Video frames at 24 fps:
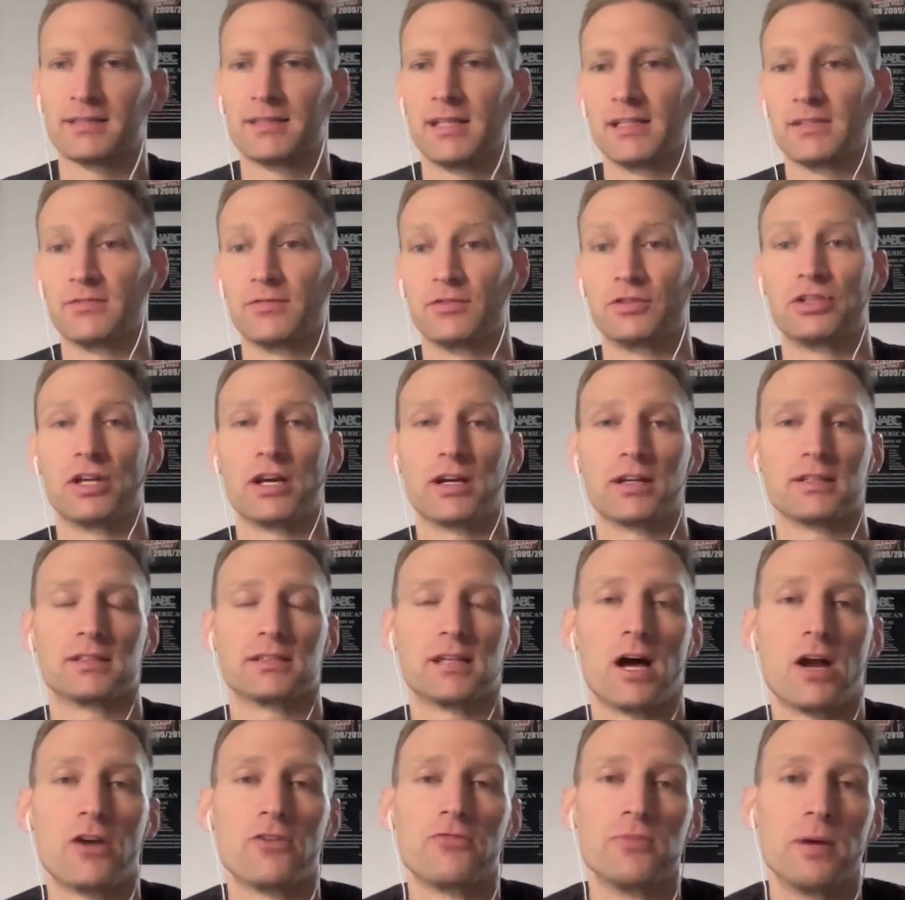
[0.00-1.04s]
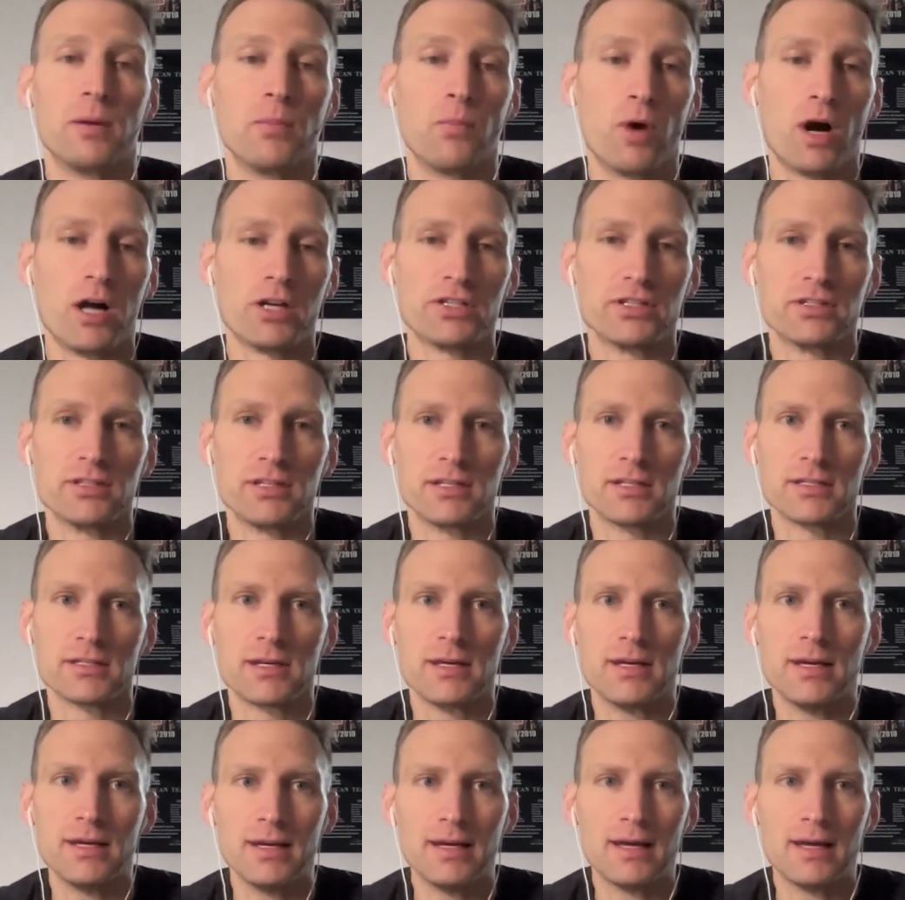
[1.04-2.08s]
Thanks for checking us out. If you've been watching this